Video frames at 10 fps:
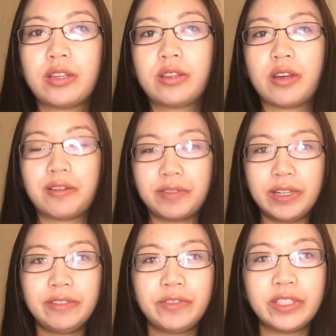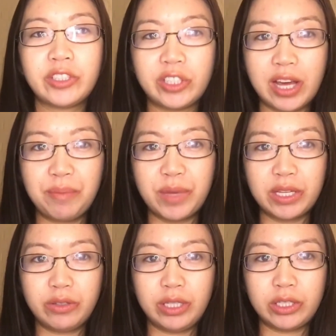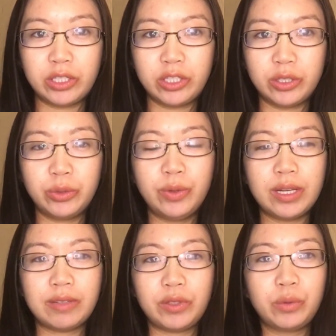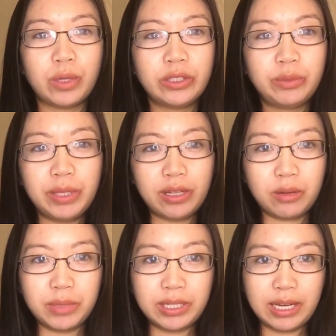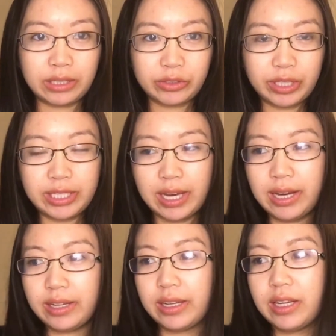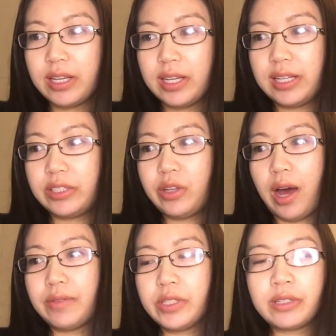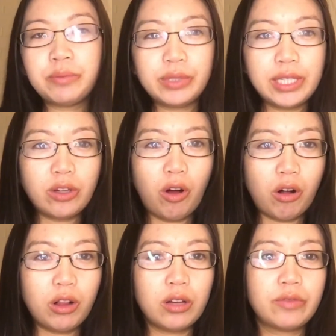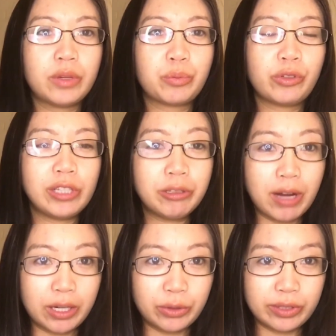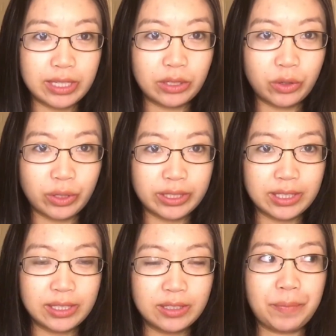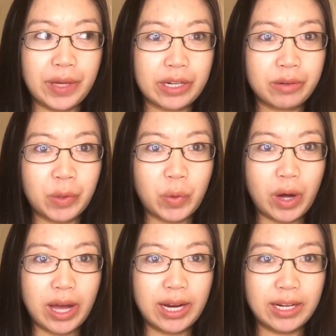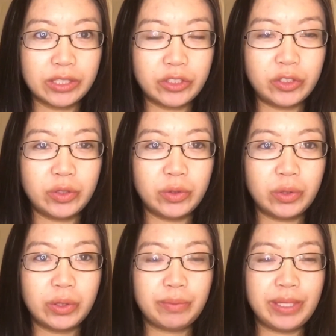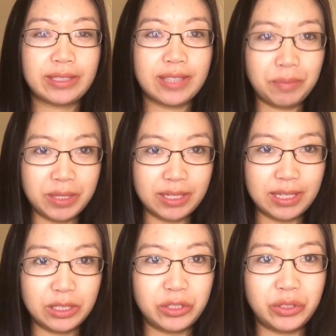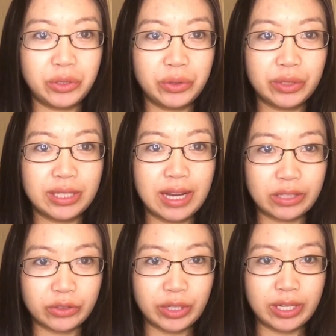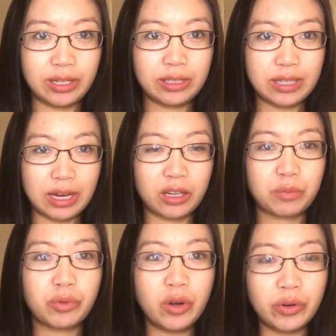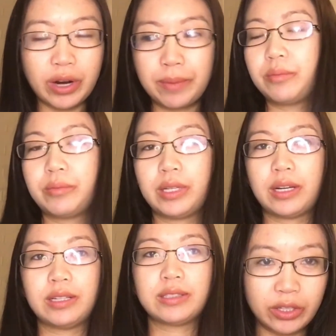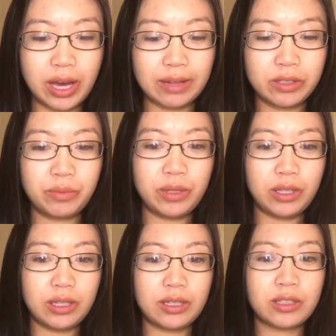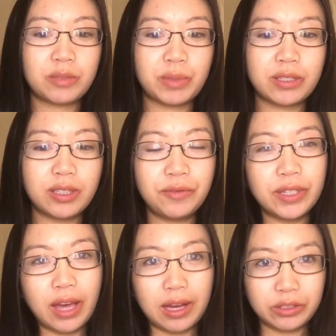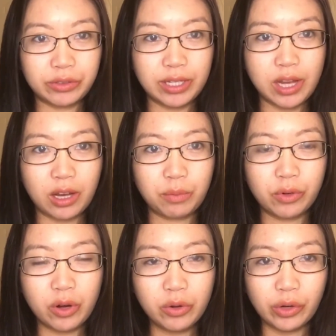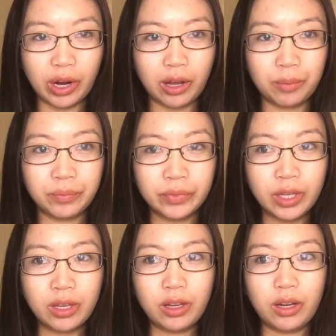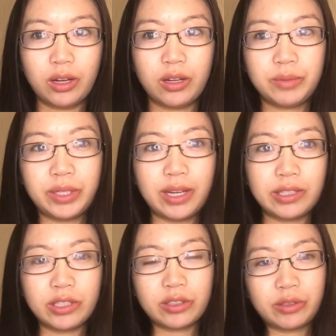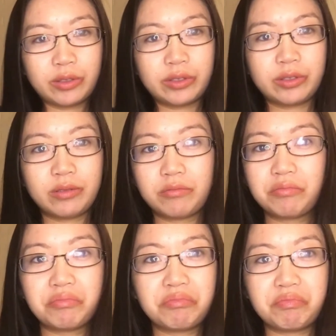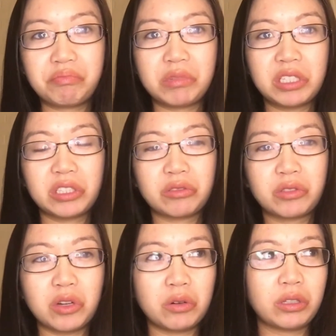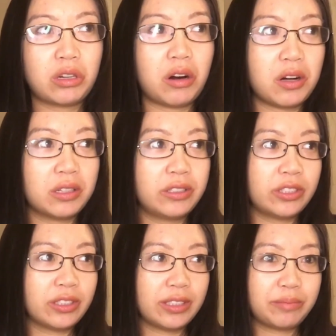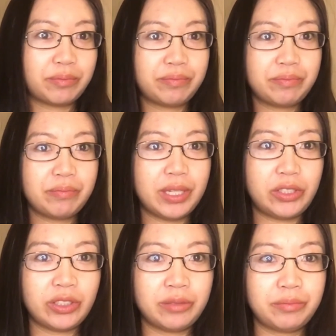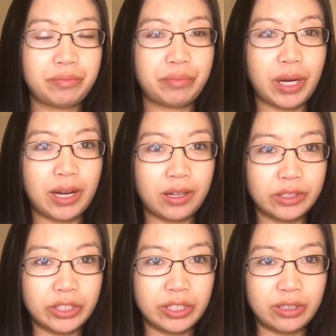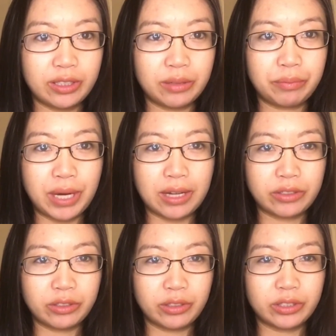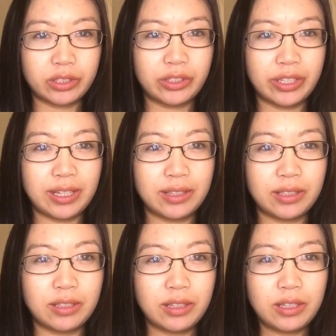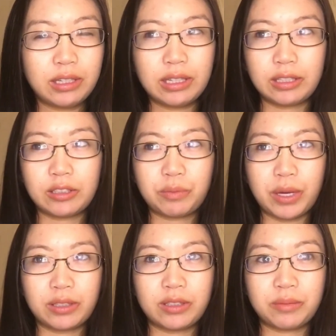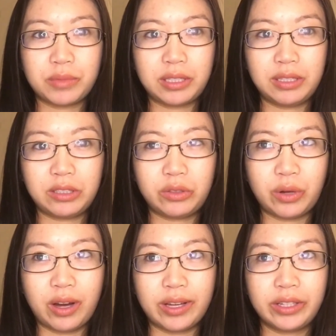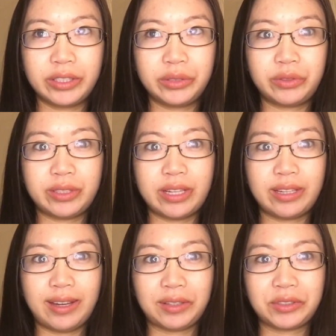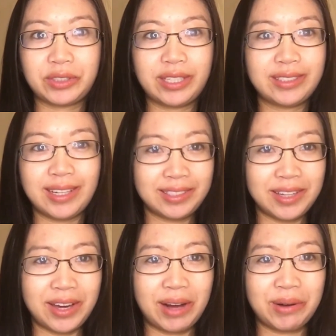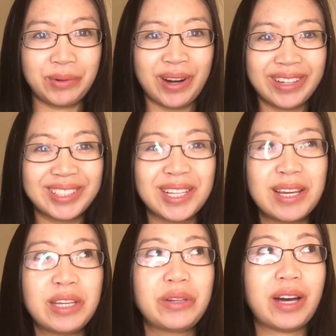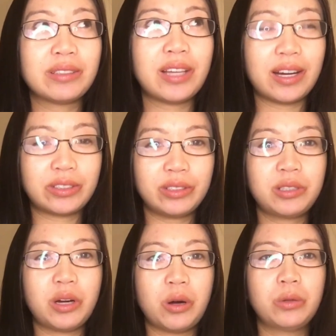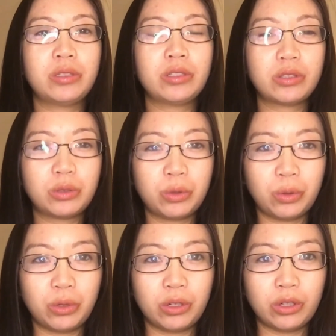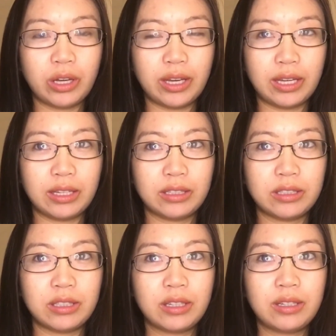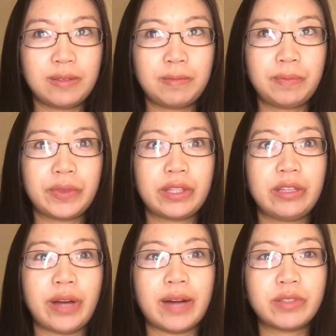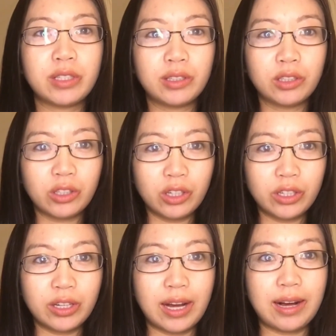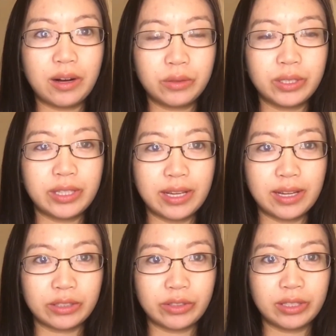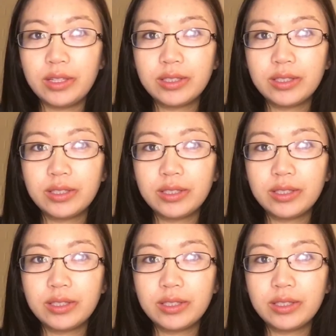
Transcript: The very first step that you need to do if you want to become an x-ray tech is you have to complete all of the prerequisite courses that are required to be accepted into an x-ray tech program because you have to be in a specific x-ray tech program. Um, you can't just just go to college and like major in biology and get a bachelor's degree and then expect somebody to hire you to take x-rays. That's not how it works. You have to actually go to school and you have to learn how to take x-rays.